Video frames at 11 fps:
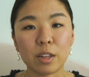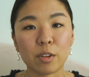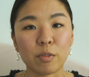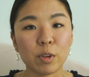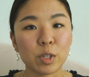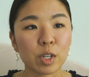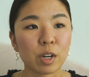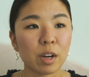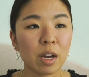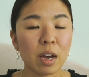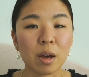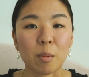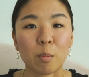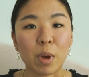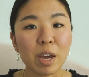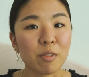in the future,
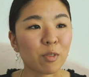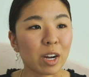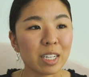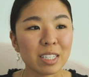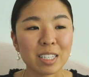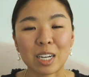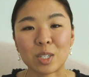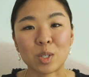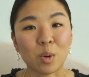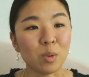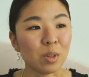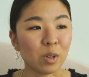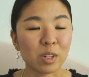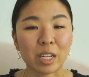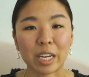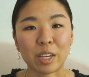make friends that don't
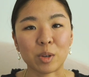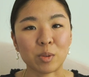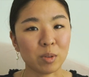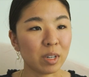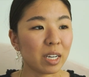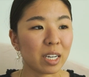look like you.